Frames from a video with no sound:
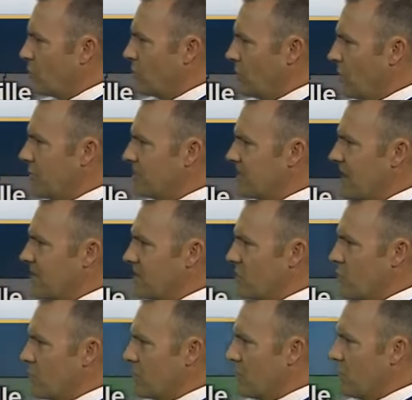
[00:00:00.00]
lows down the
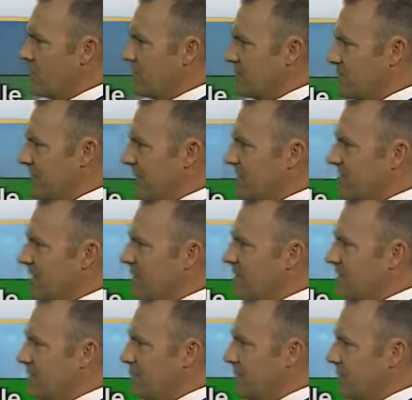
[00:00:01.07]
lower 40s, but that's kind of
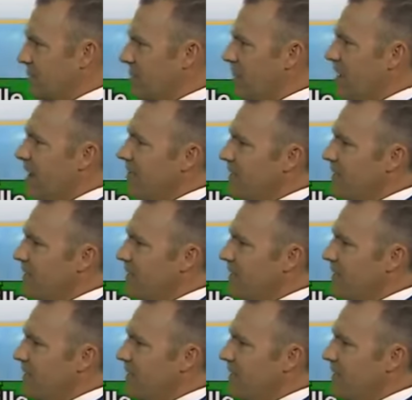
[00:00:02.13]
typical.